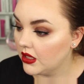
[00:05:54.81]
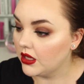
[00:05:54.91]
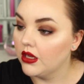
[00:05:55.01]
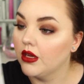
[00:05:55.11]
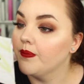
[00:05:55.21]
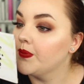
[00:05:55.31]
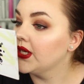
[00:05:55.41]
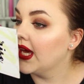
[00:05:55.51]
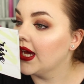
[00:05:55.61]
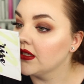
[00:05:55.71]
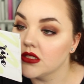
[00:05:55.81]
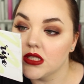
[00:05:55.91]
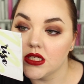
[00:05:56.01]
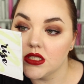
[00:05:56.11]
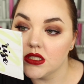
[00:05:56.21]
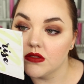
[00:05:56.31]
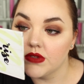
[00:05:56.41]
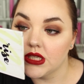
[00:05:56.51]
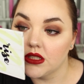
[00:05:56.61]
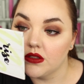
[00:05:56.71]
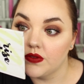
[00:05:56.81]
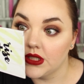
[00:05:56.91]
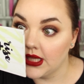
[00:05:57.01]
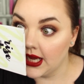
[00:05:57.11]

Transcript: But yeah, I just think she's a really lovely